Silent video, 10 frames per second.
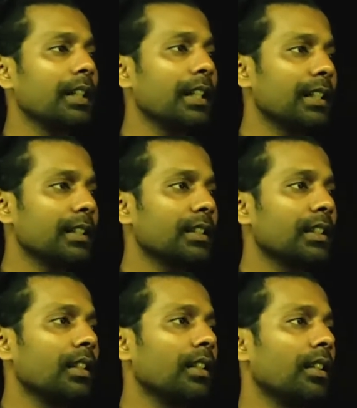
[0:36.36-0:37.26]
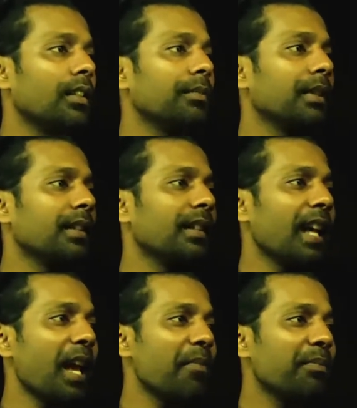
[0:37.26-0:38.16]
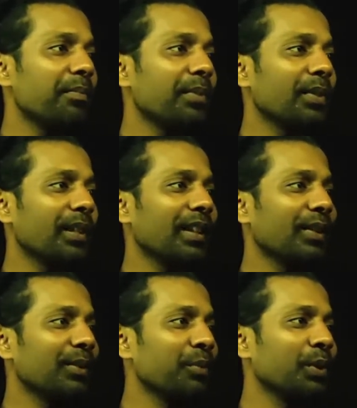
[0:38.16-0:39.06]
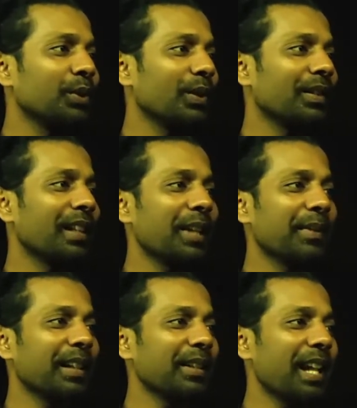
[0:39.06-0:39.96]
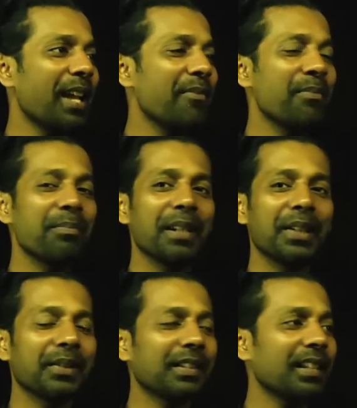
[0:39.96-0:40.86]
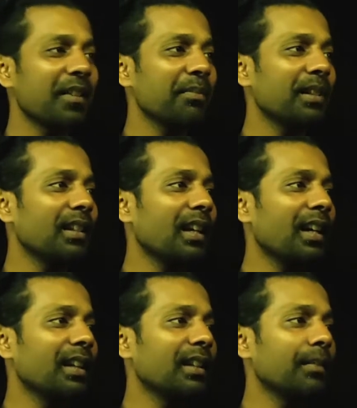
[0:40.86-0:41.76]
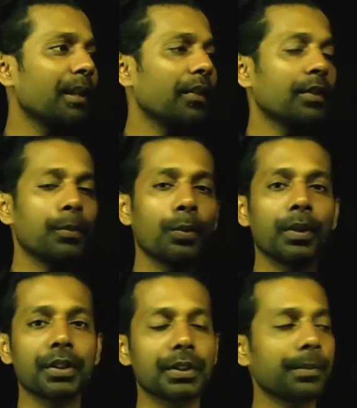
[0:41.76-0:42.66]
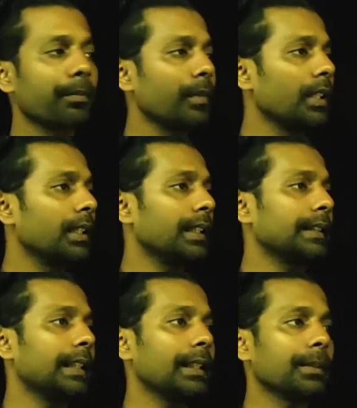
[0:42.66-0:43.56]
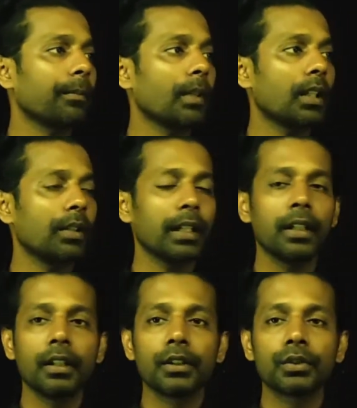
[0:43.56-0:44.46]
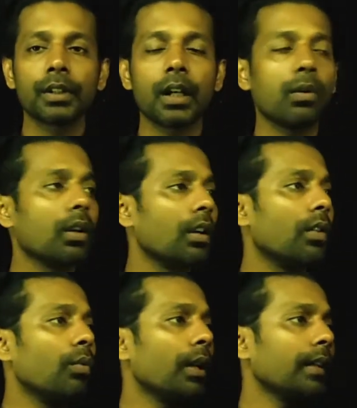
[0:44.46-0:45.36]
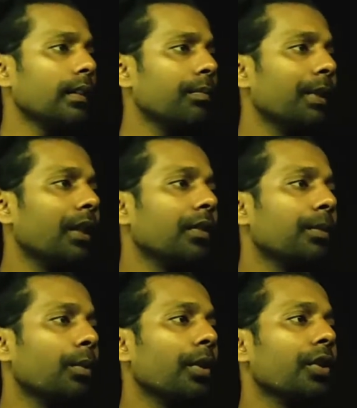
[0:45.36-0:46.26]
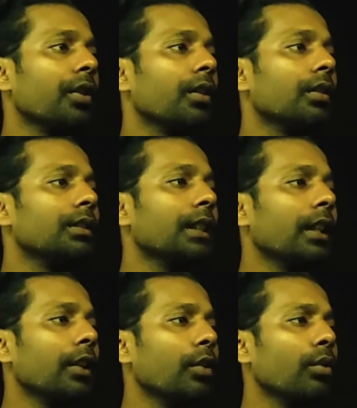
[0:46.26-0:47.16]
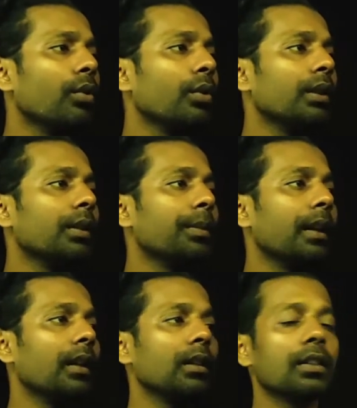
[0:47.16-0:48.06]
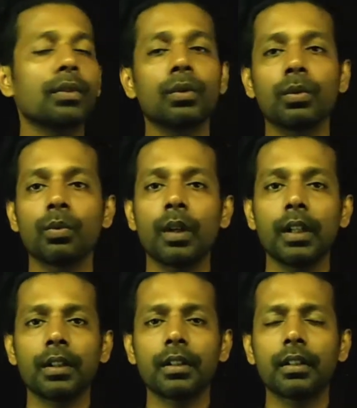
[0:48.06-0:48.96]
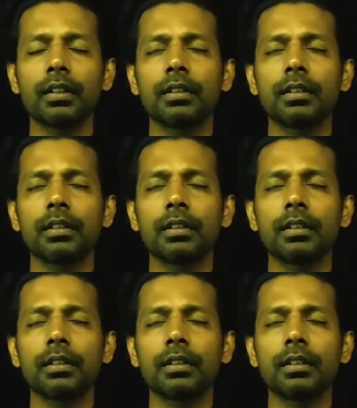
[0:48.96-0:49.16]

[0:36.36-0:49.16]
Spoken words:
t-test. This is m, so it both looks same, right? M, mean of the sample, and the mean of the population, like that. Okay, so now what is this mean of the population? Generally you don't know this part. So what